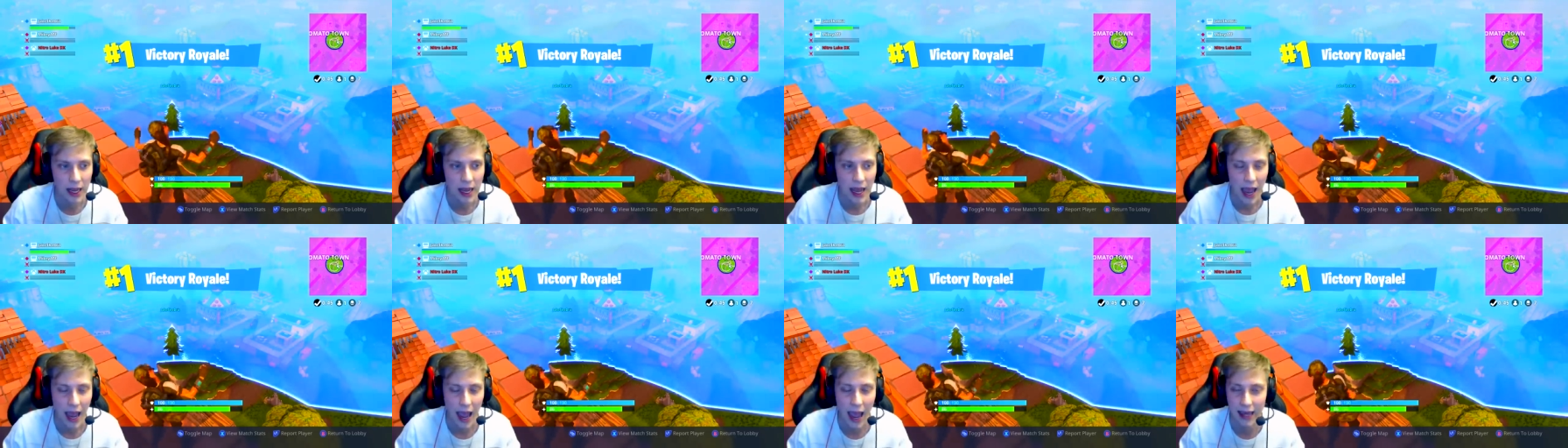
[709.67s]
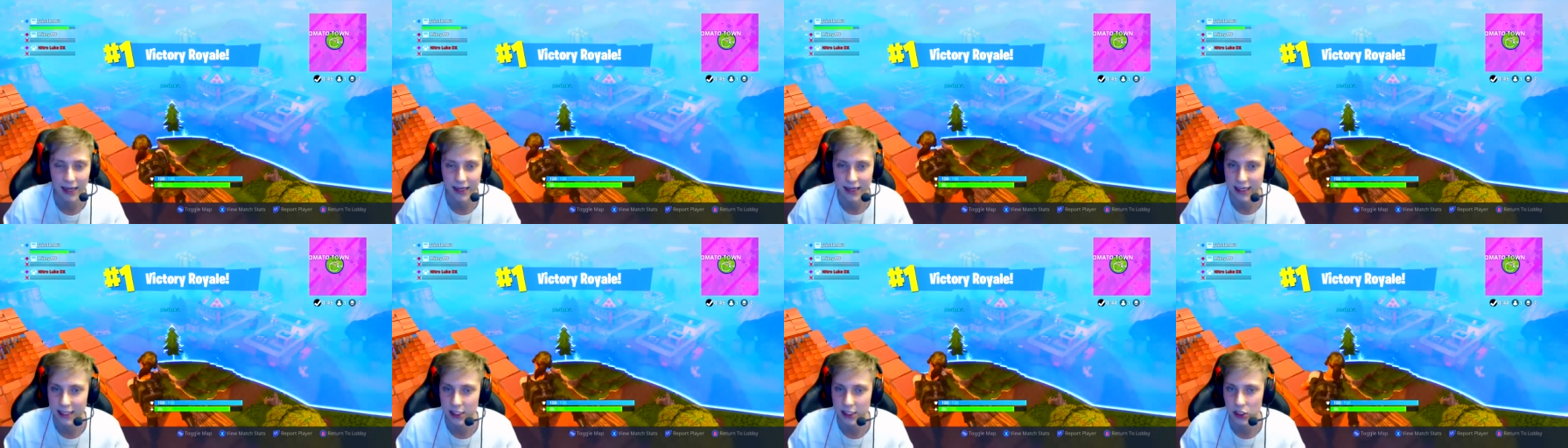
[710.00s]
and
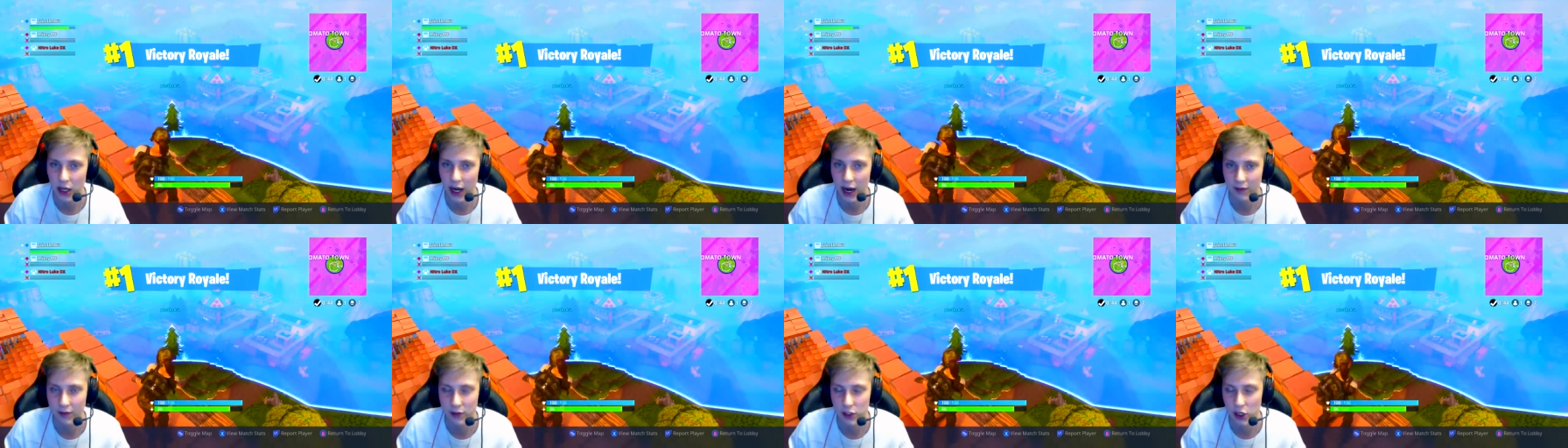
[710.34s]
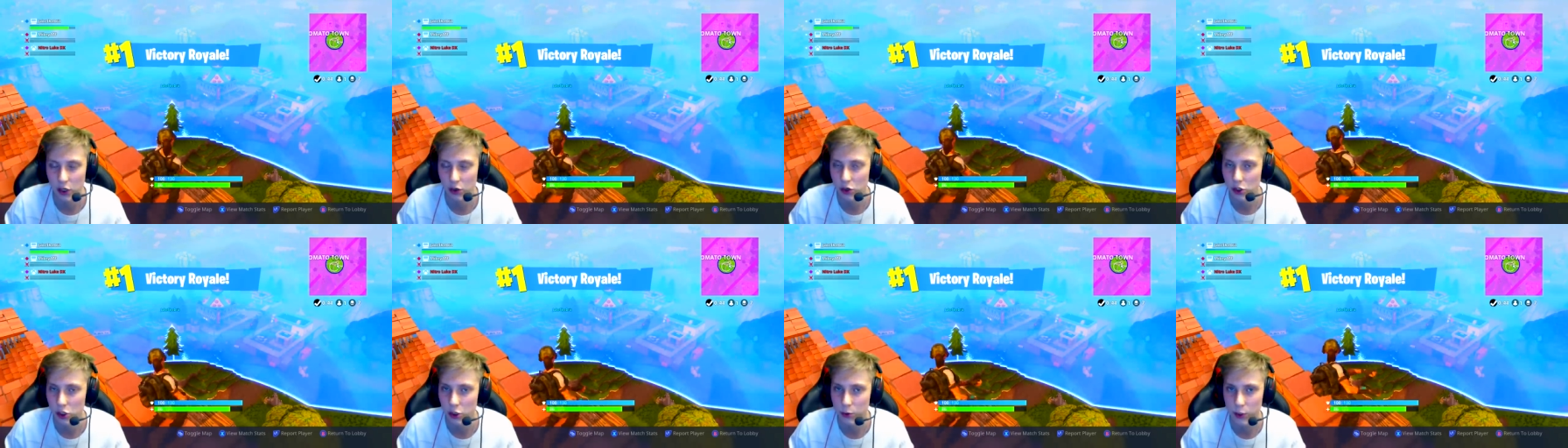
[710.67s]
he's going to have his own
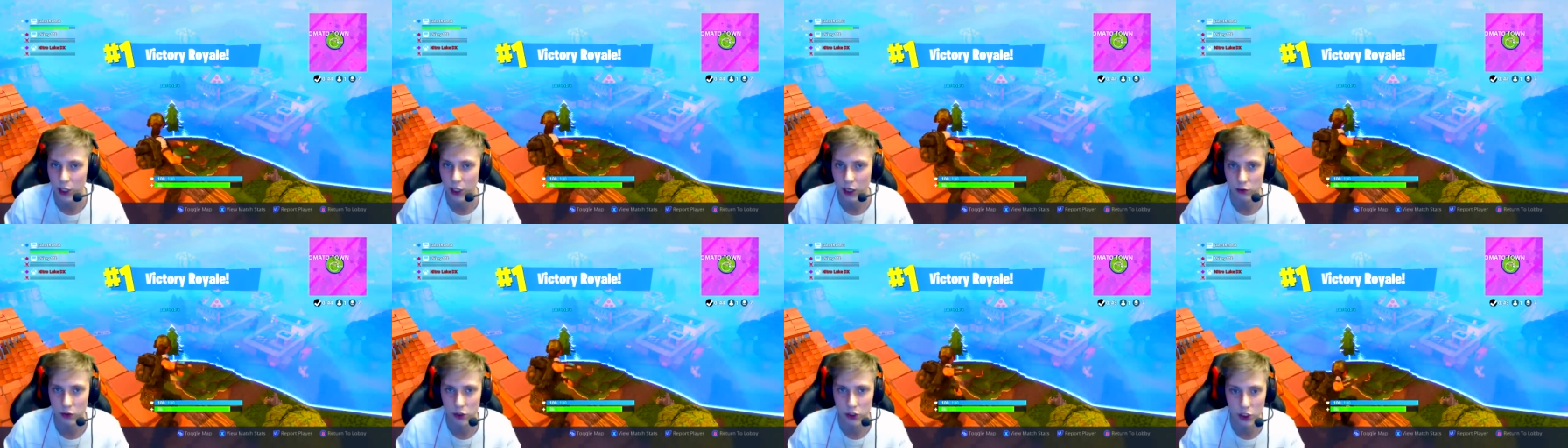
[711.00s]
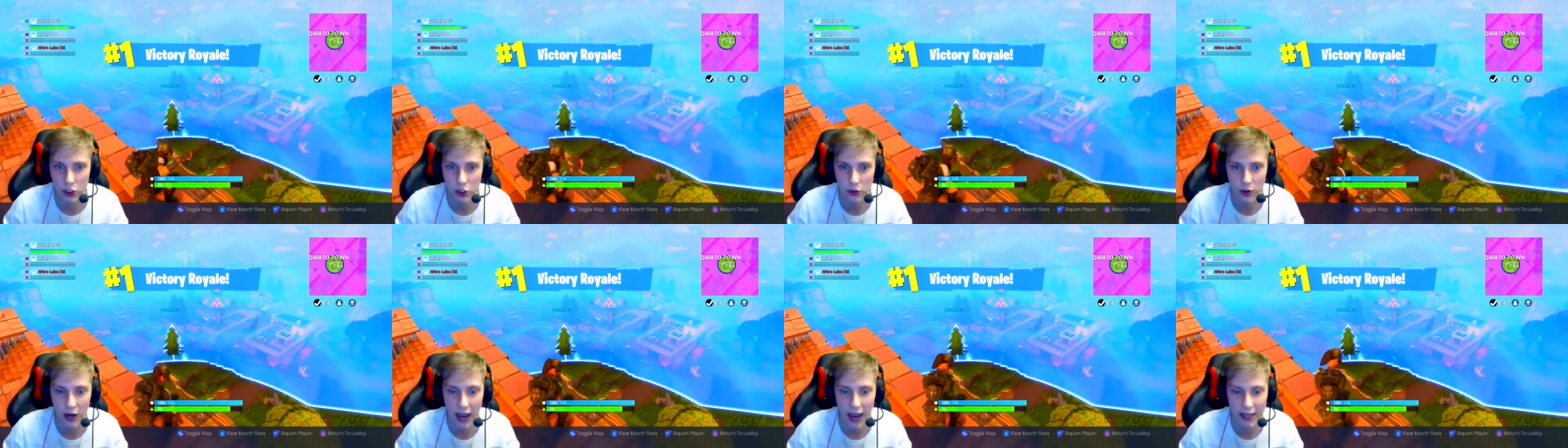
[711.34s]
YouTube channel
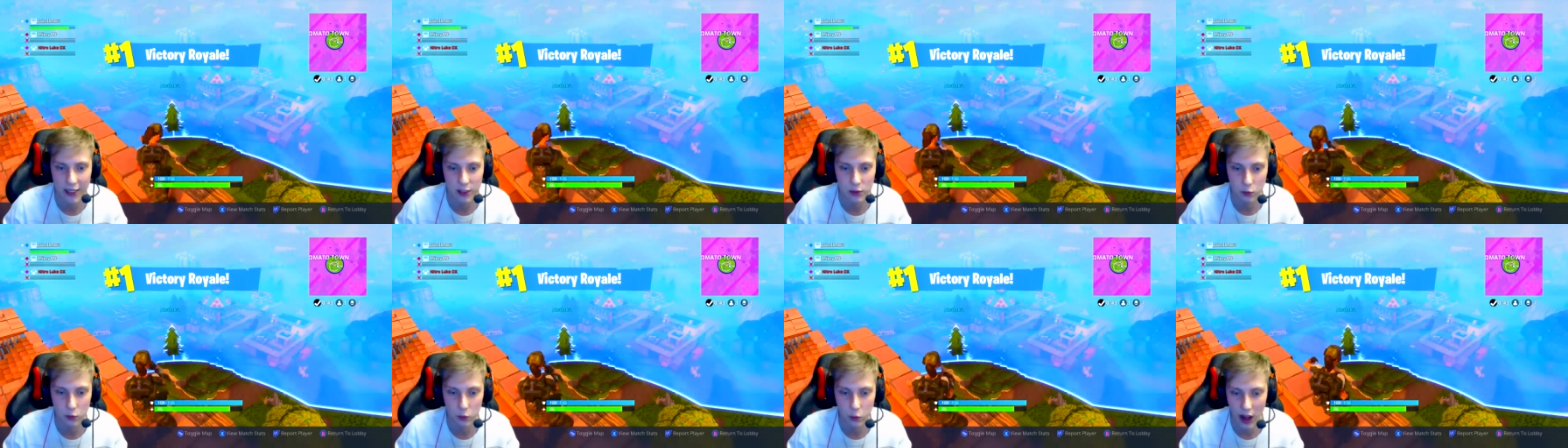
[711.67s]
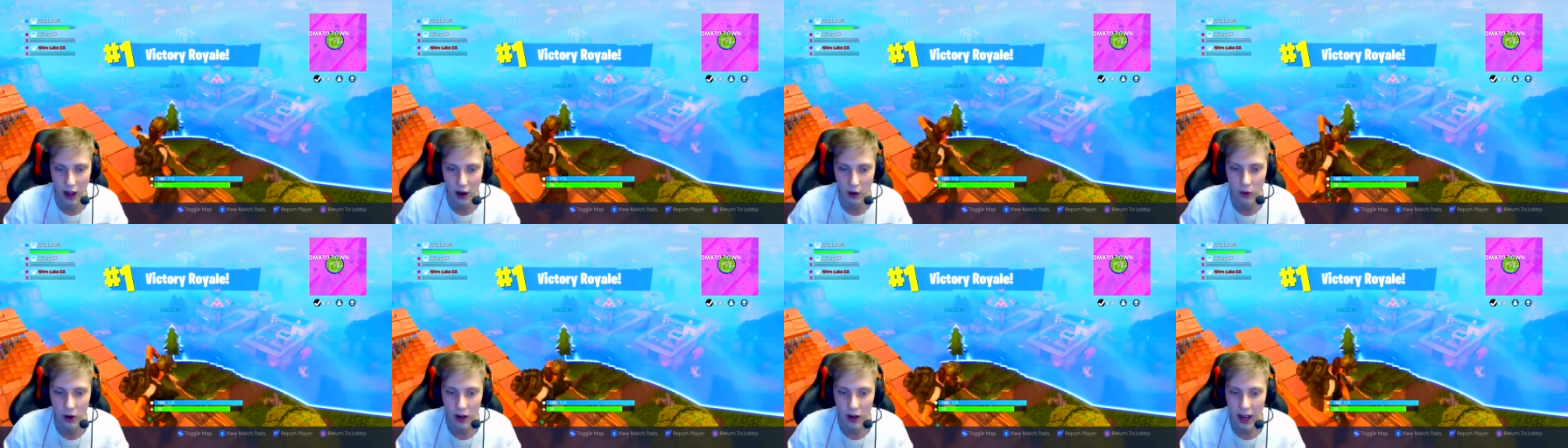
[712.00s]
soon as
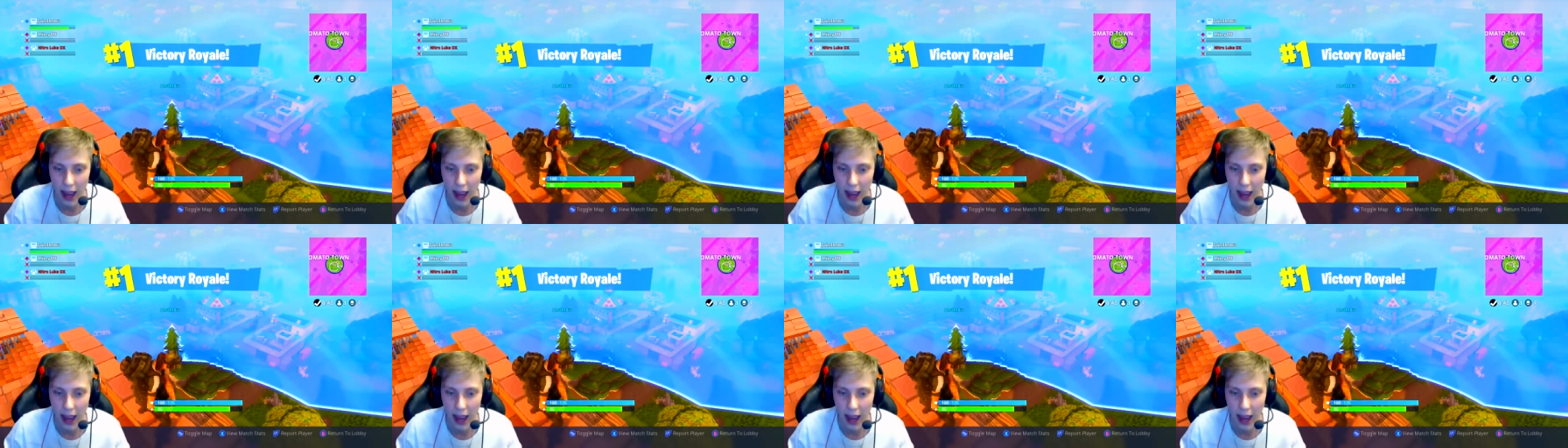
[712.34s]
well.